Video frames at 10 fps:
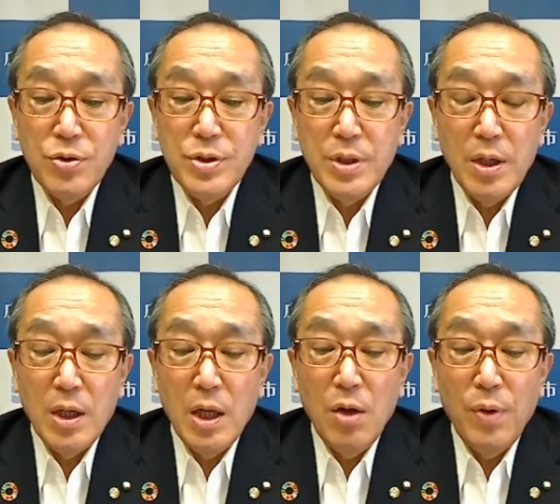Now,
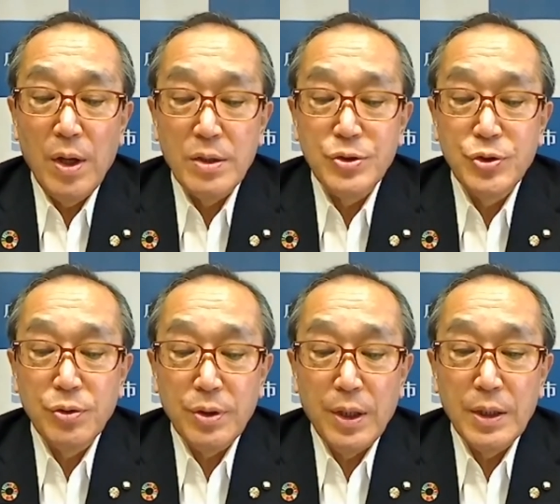another pillar for
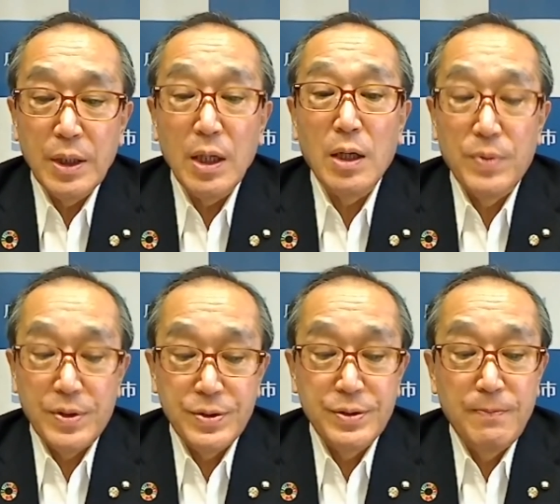efforts to
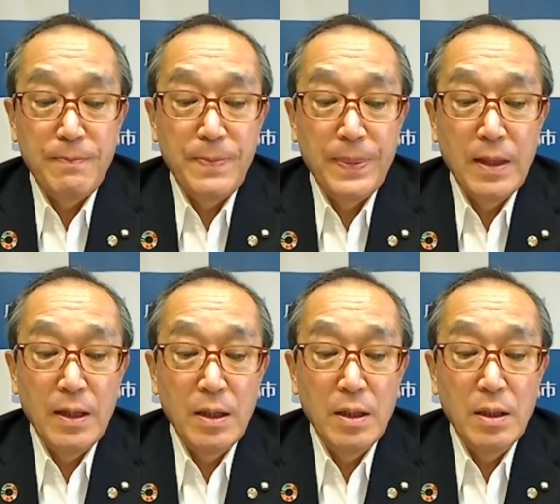disseminate is the Mayors
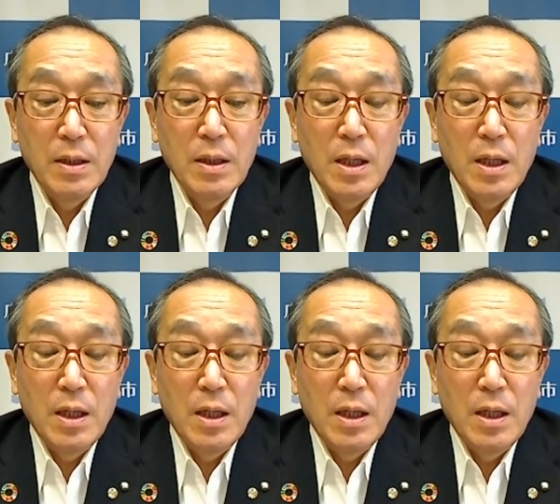for Peace.